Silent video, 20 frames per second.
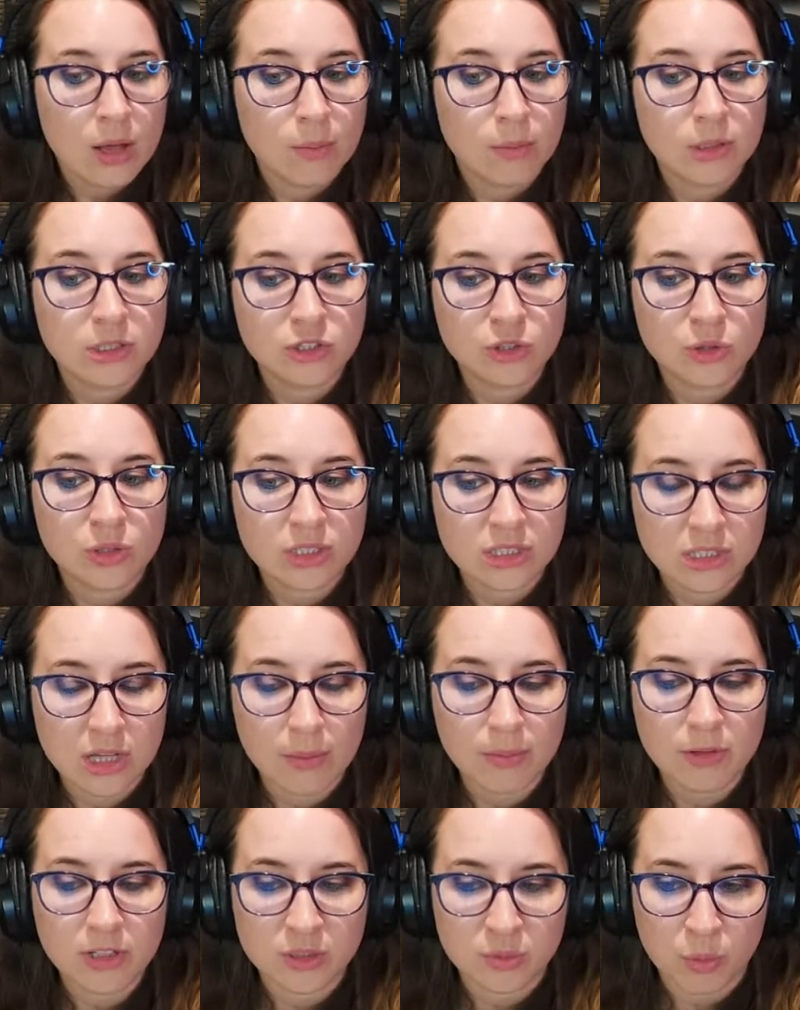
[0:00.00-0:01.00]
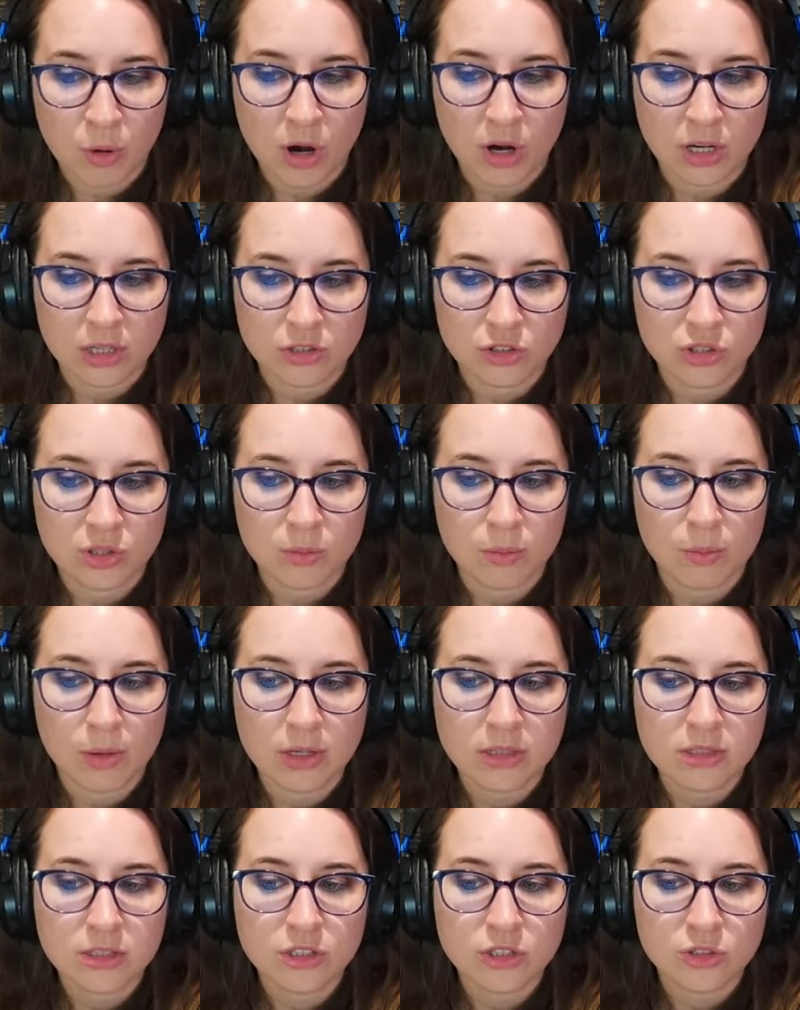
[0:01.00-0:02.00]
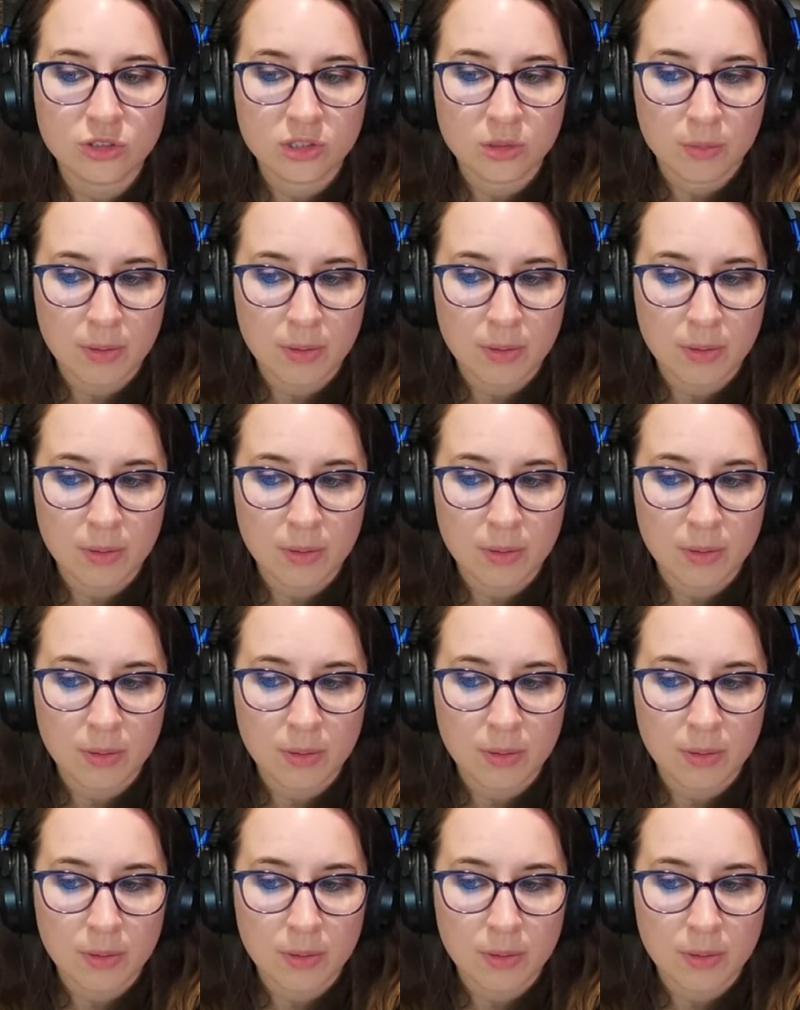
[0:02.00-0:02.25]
But to accept this bargain, she must use the